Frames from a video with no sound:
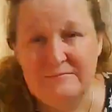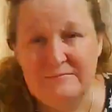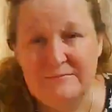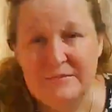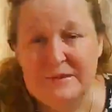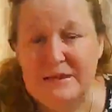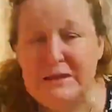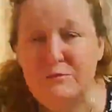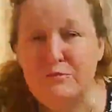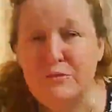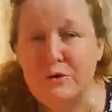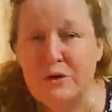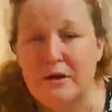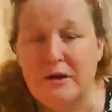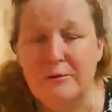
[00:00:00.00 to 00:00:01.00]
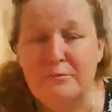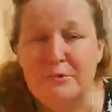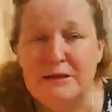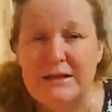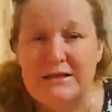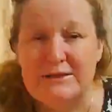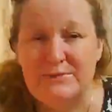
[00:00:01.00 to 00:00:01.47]
Libra
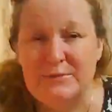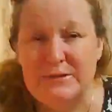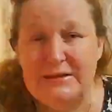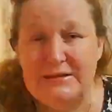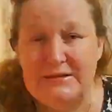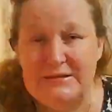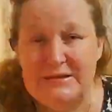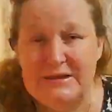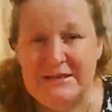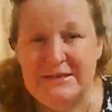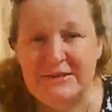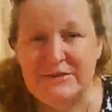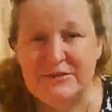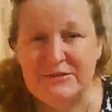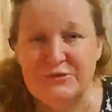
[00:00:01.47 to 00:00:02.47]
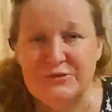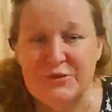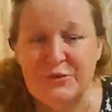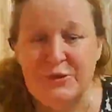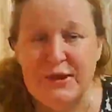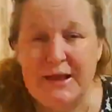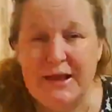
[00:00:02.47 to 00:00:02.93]
placements in your
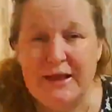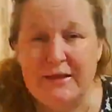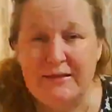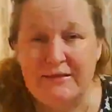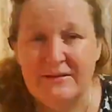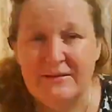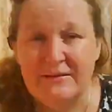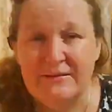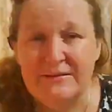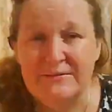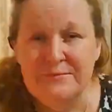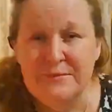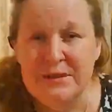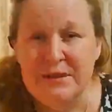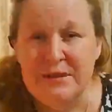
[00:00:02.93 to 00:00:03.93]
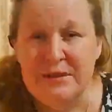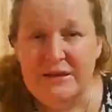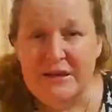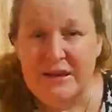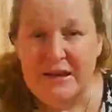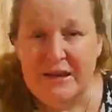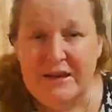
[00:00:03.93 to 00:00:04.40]
zodiac.
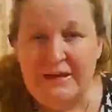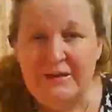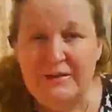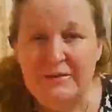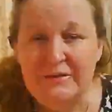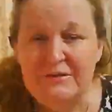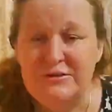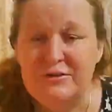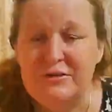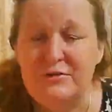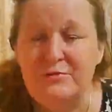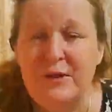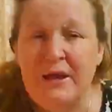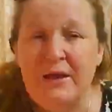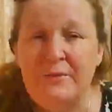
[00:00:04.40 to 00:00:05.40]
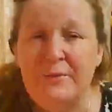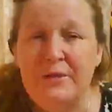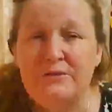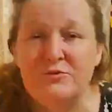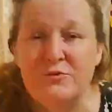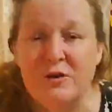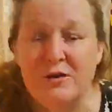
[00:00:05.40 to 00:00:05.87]
And also, you may have been
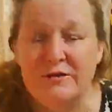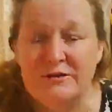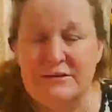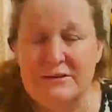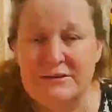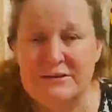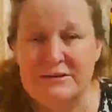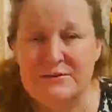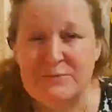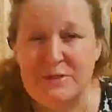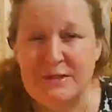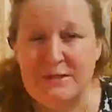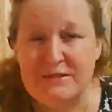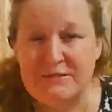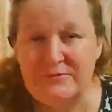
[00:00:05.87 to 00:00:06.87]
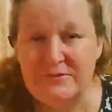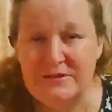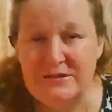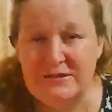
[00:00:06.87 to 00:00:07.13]
drawn to this because of the